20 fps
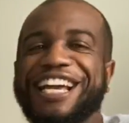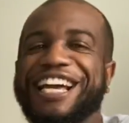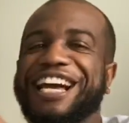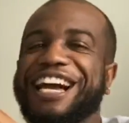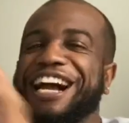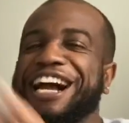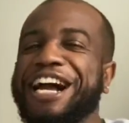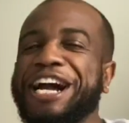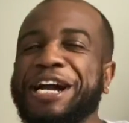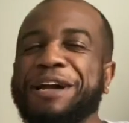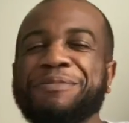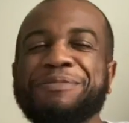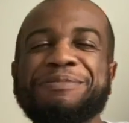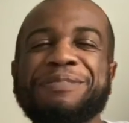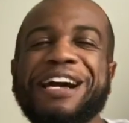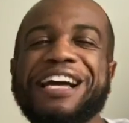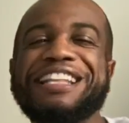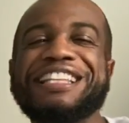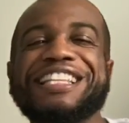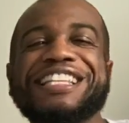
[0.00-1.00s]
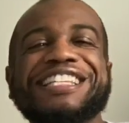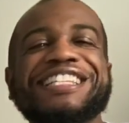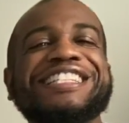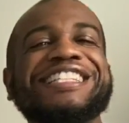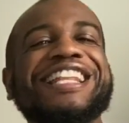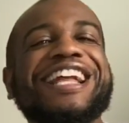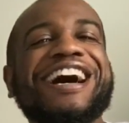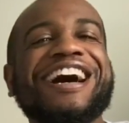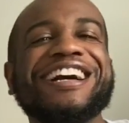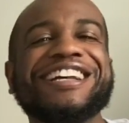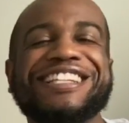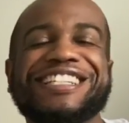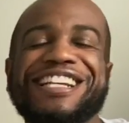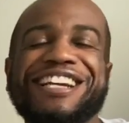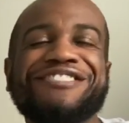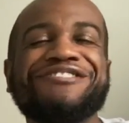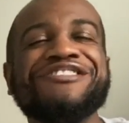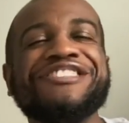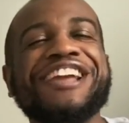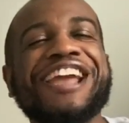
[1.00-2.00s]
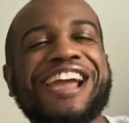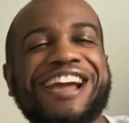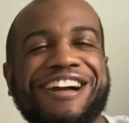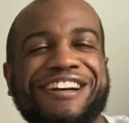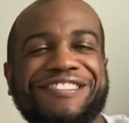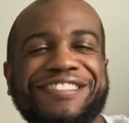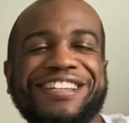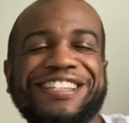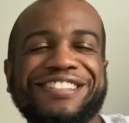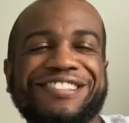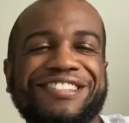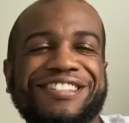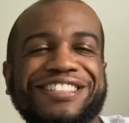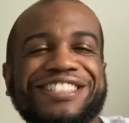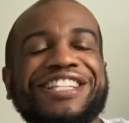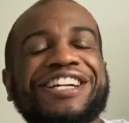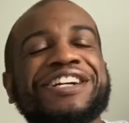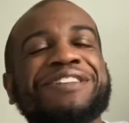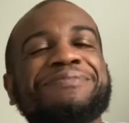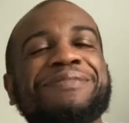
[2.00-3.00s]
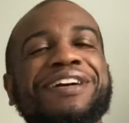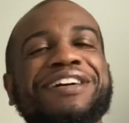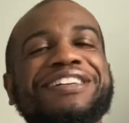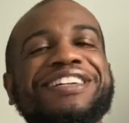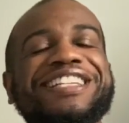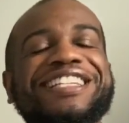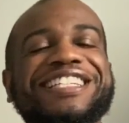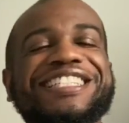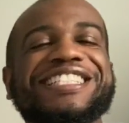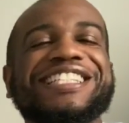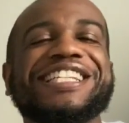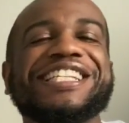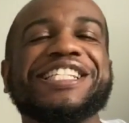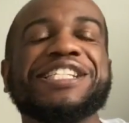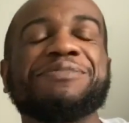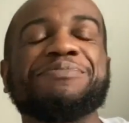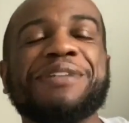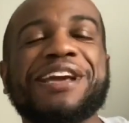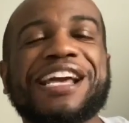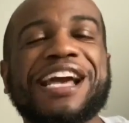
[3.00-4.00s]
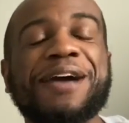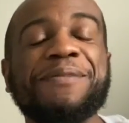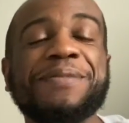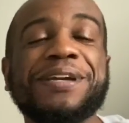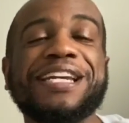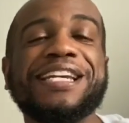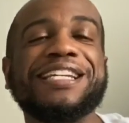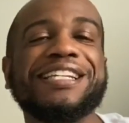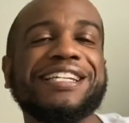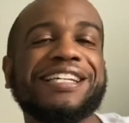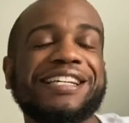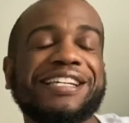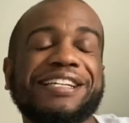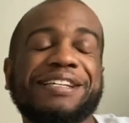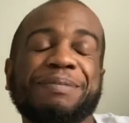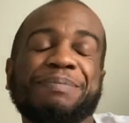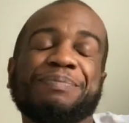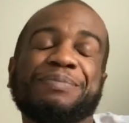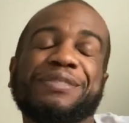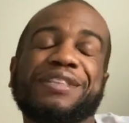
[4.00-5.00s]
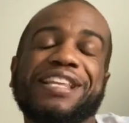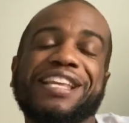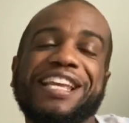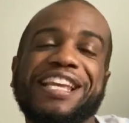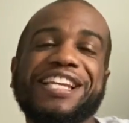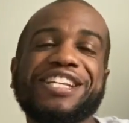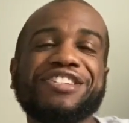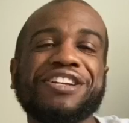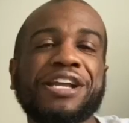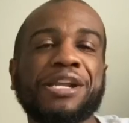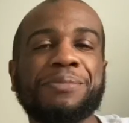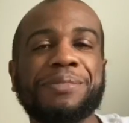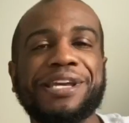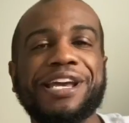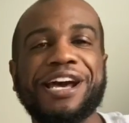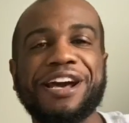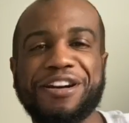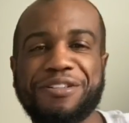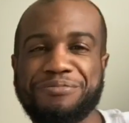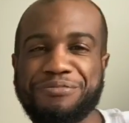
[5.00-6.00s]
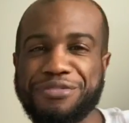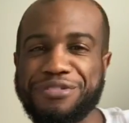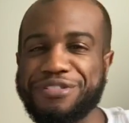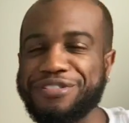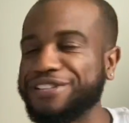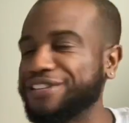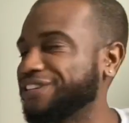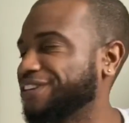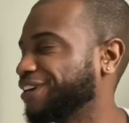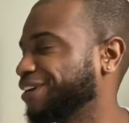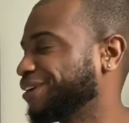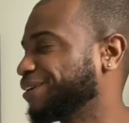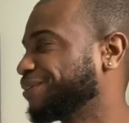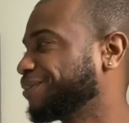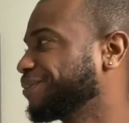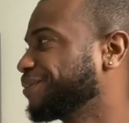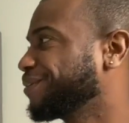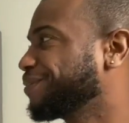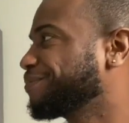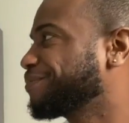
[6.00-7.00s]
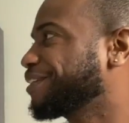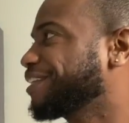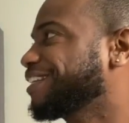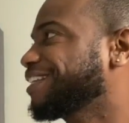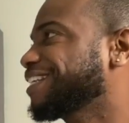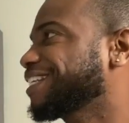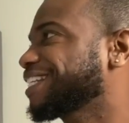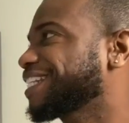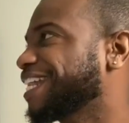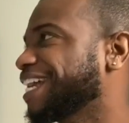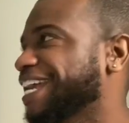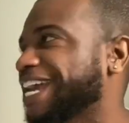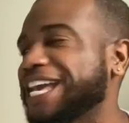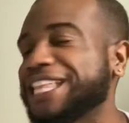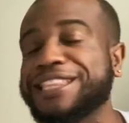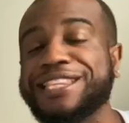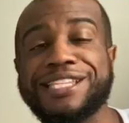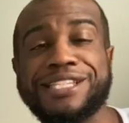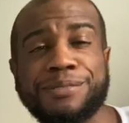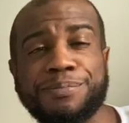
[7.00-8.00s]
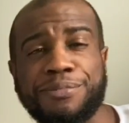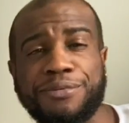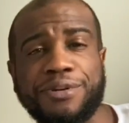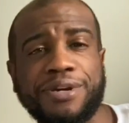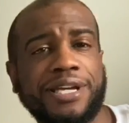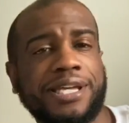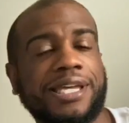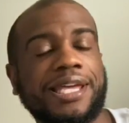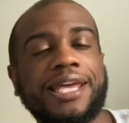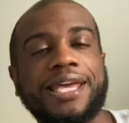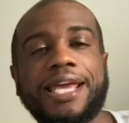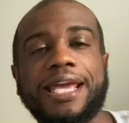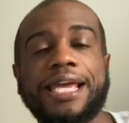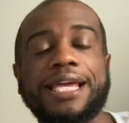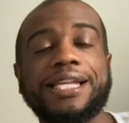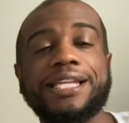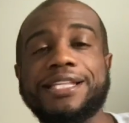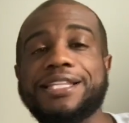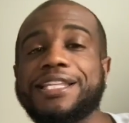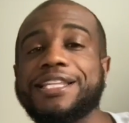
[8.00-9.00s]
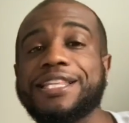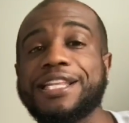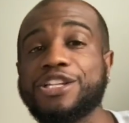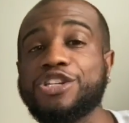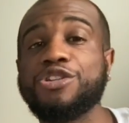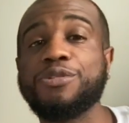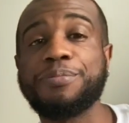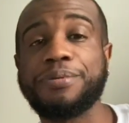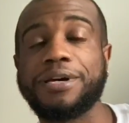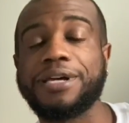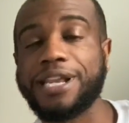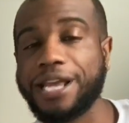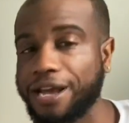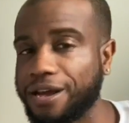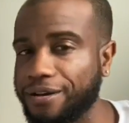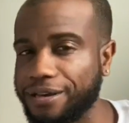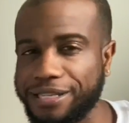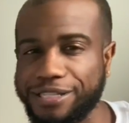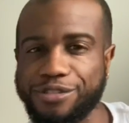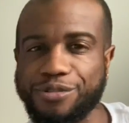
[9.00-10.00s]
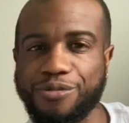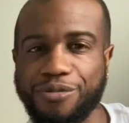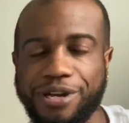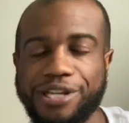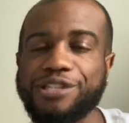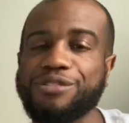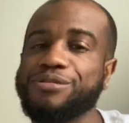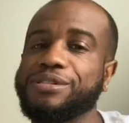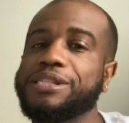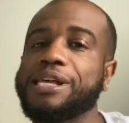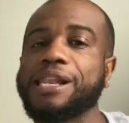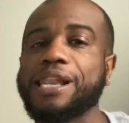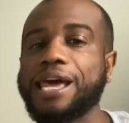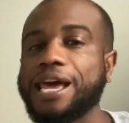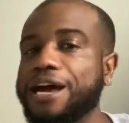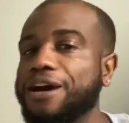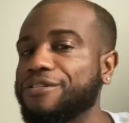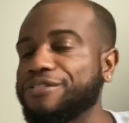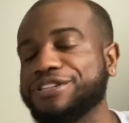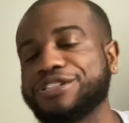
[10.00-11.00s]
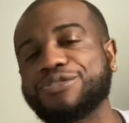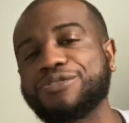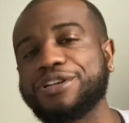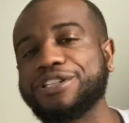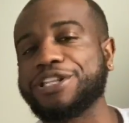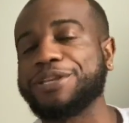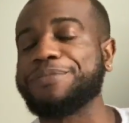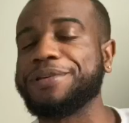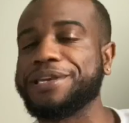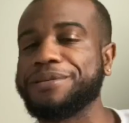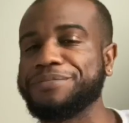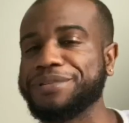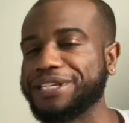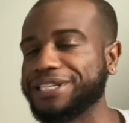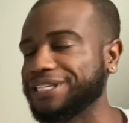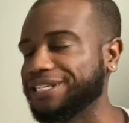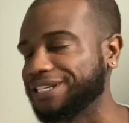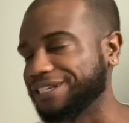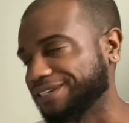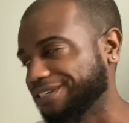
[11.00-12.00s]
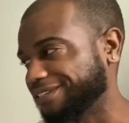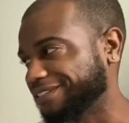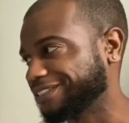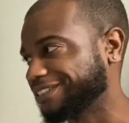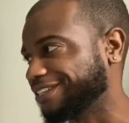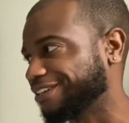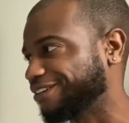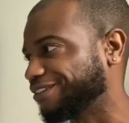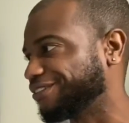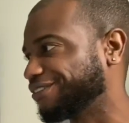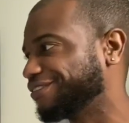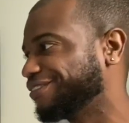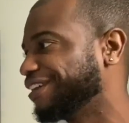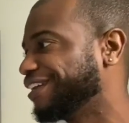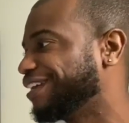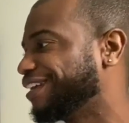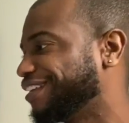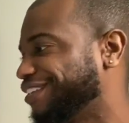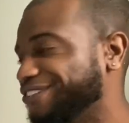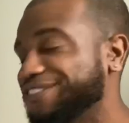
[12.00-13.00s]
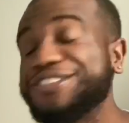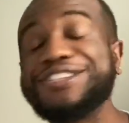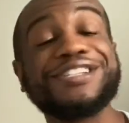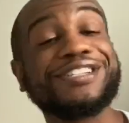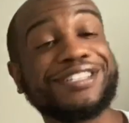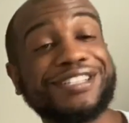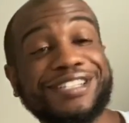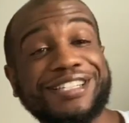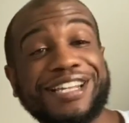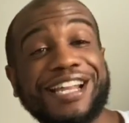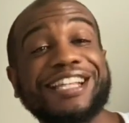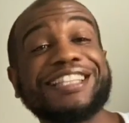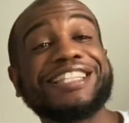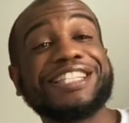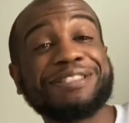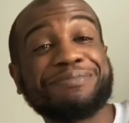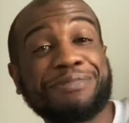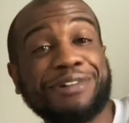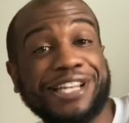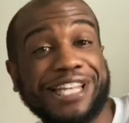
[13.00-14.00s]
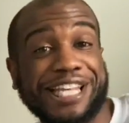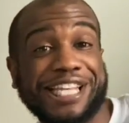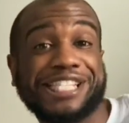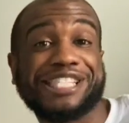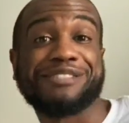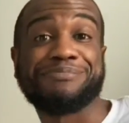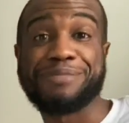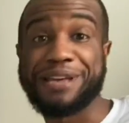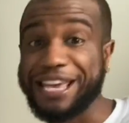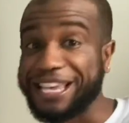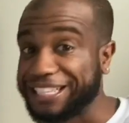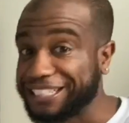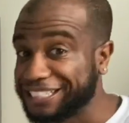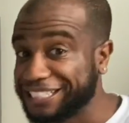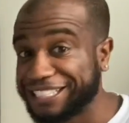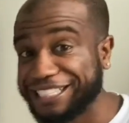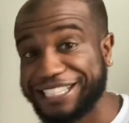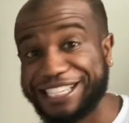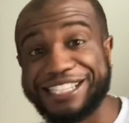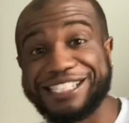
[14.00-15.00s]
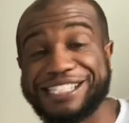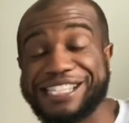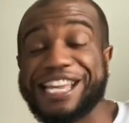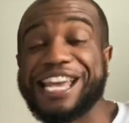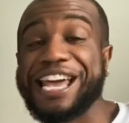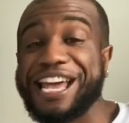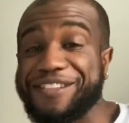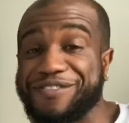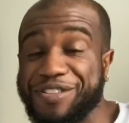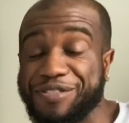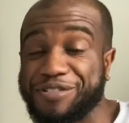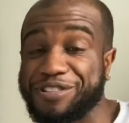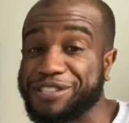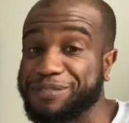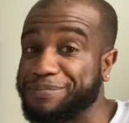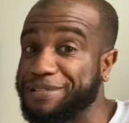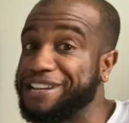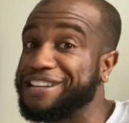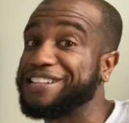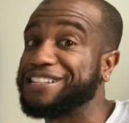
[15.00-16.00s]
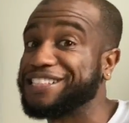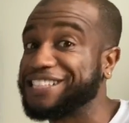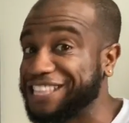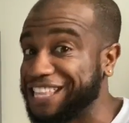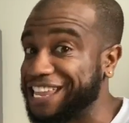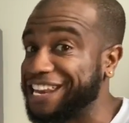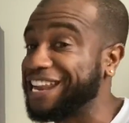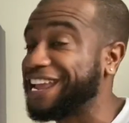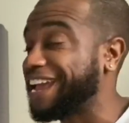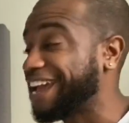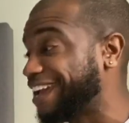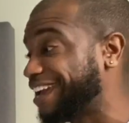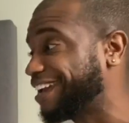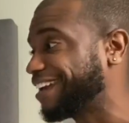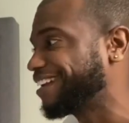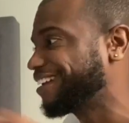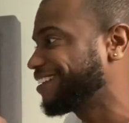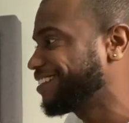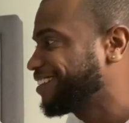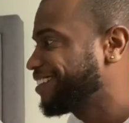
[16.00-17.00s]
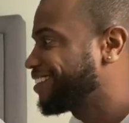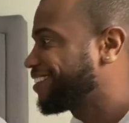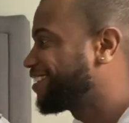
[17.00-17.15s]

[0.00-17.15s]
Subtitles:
I'm about to knock Jeffree out. He's always talking about he doesn't expect. I mean, he's trying to be humble, you know, but it's just like at this point, anything that you put out is going to sell out. It's going to be a big deal. So you should at this point expect it to have the response that it has.